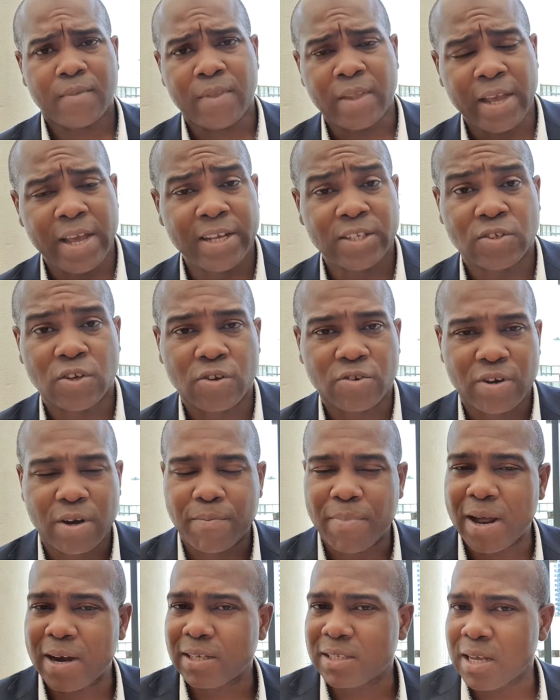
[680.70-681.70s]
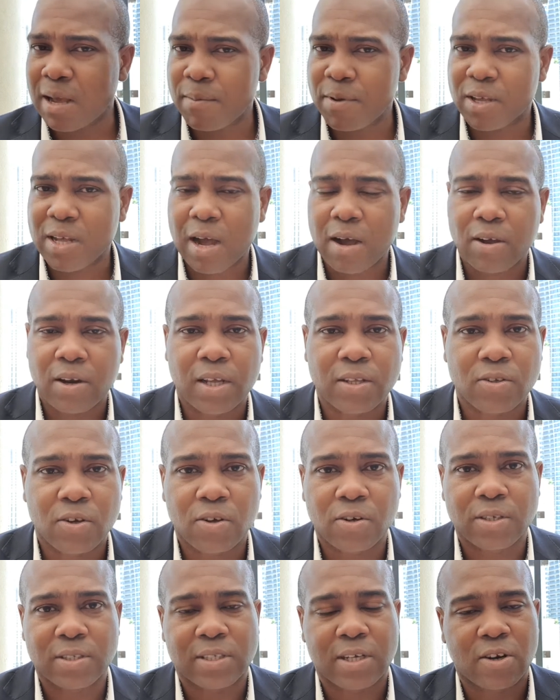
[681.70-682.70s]
800. By the time you calculate
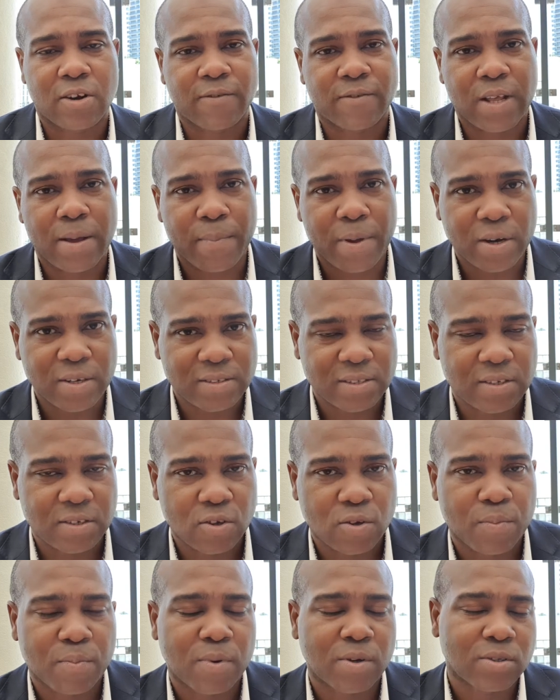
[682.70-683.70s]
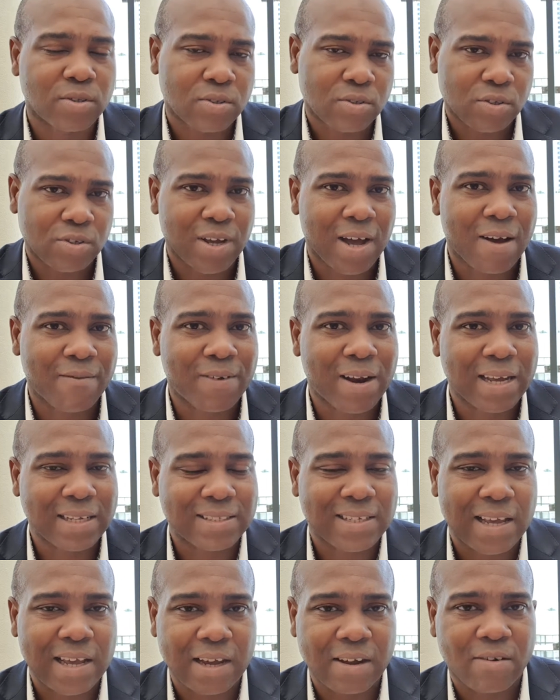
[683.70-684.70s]
all the 10 of them in a single month, you have
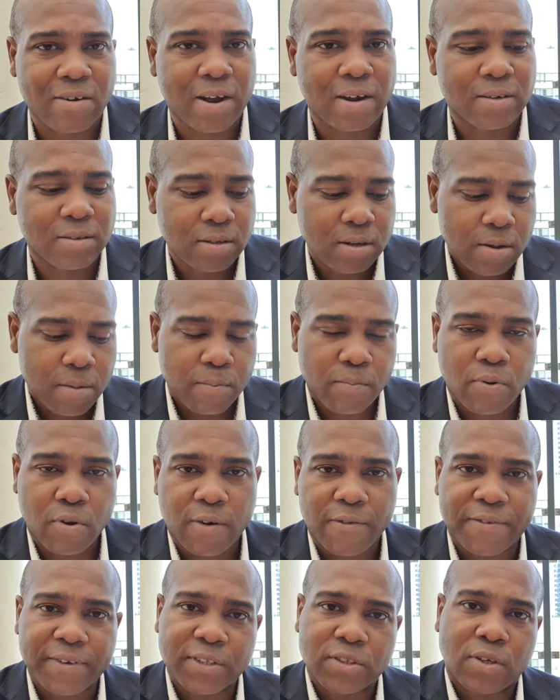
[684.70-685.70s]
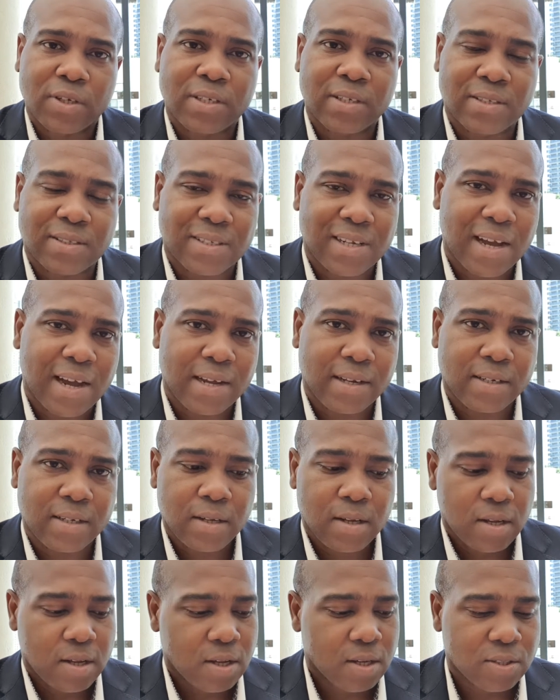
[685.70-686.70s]
10 grand profit on the side.
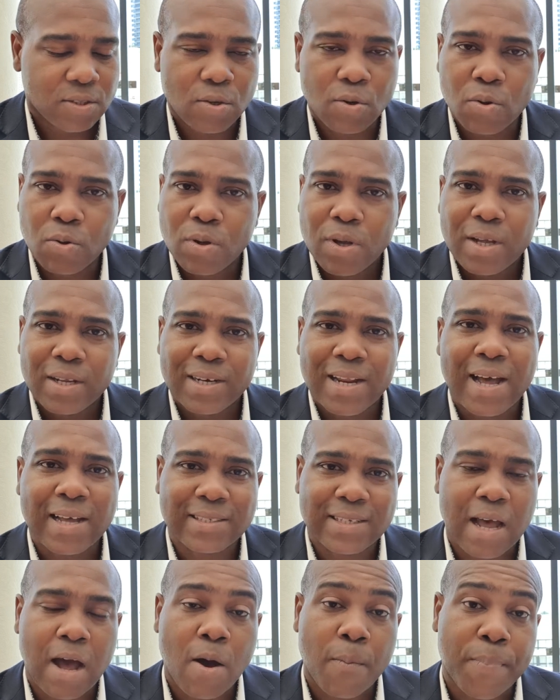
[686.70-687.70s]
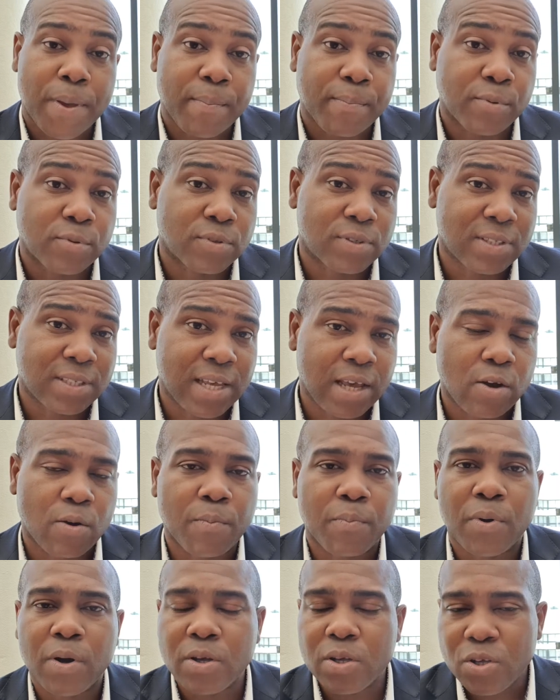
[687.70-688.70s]
So that's how people scale.
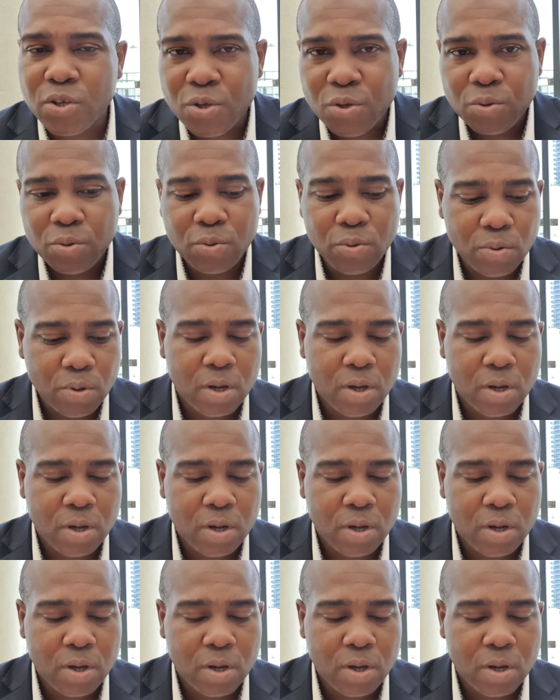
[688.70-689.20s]
But you